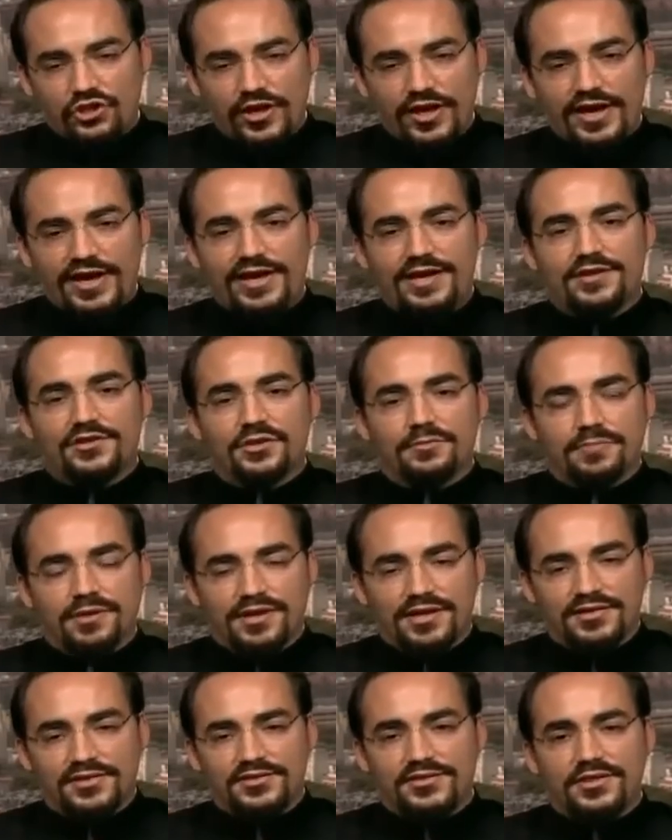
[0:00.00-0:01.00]
and change and
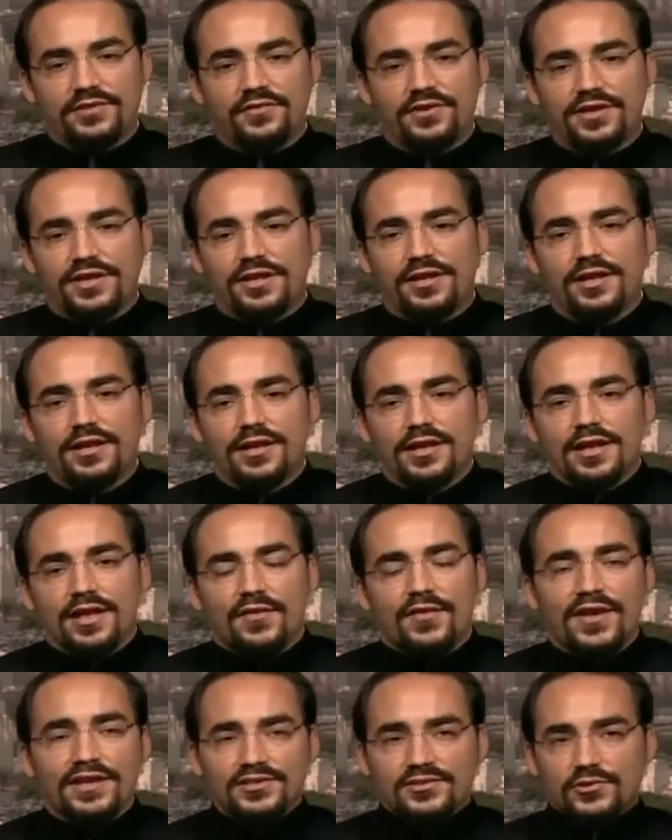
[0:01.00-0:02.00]
positivity.
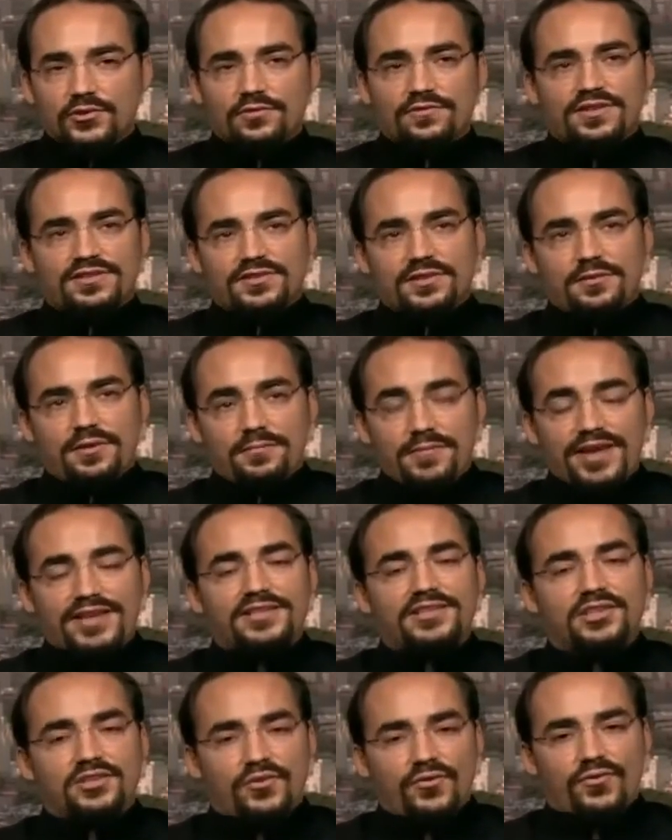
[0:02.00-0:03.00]
That served as an
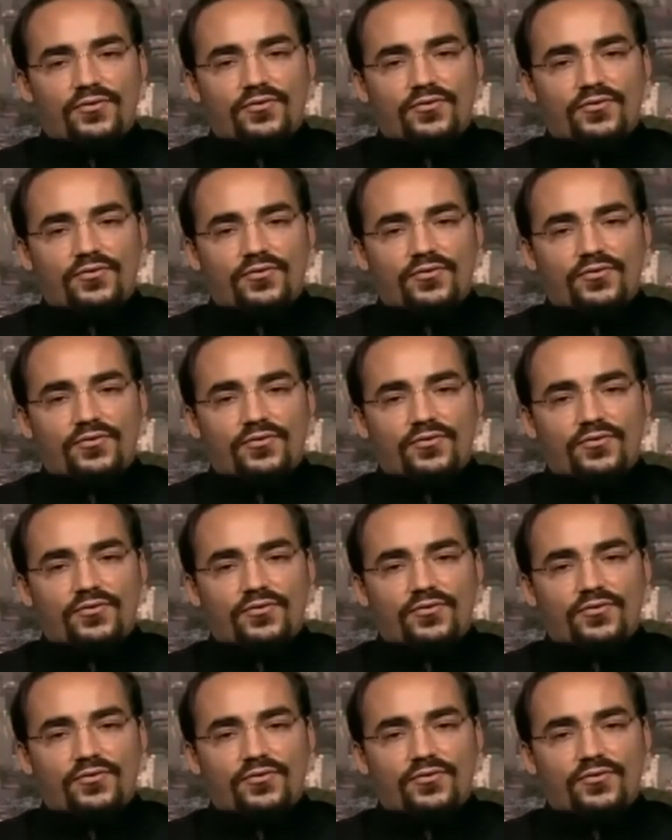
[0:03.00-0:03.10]
amazing